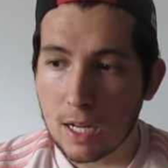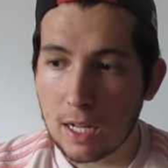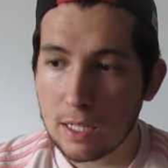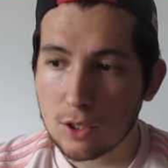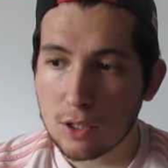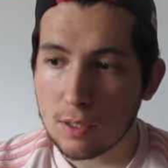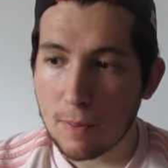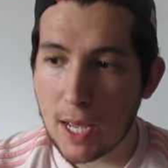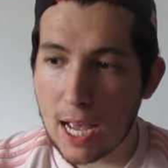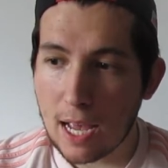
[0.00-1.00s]
and it's just
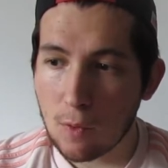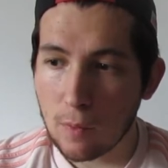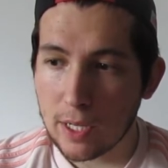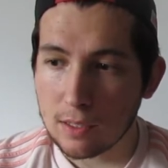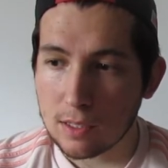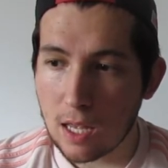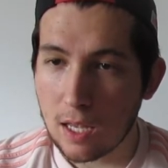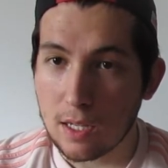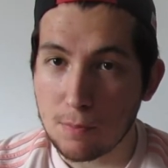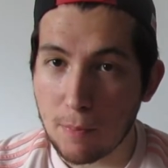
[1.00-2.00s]
about how his uh,
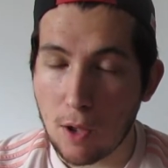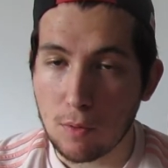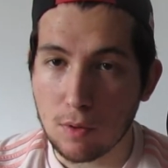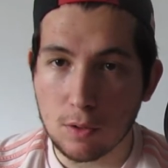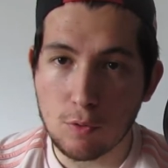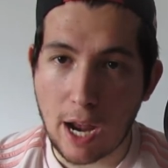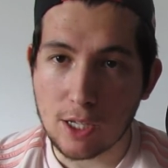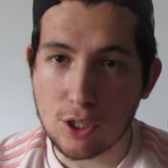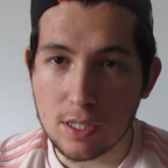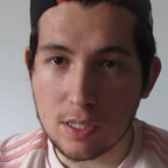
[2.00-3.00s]
his boat
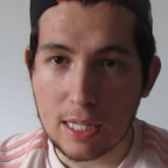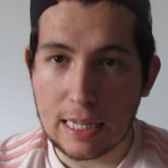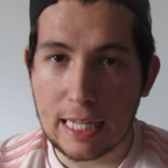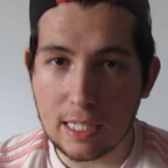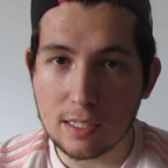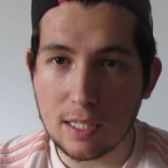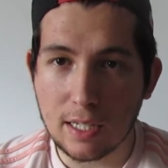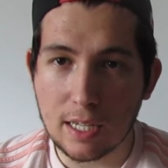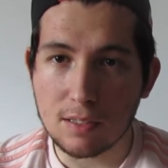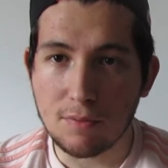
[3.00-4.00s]
crashes and leaks, and
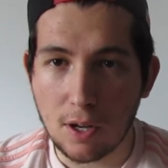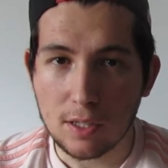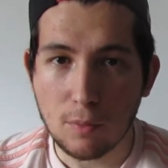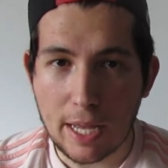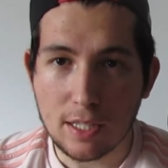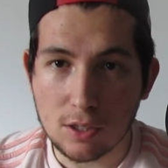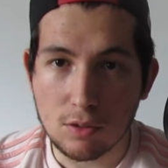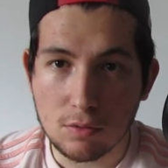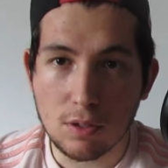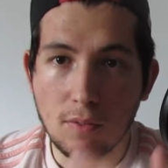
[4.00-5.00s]
he has to find a way
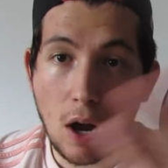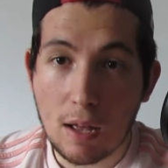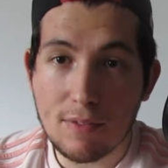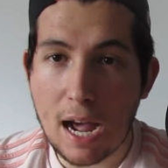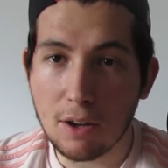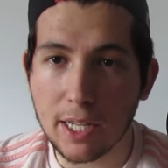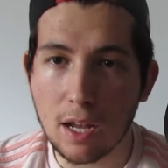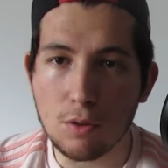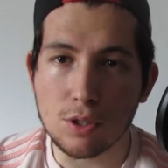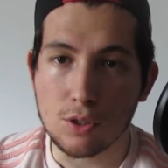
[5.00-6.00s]
to survive out on the
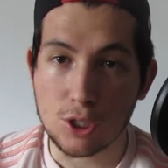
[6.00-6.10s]
ocean,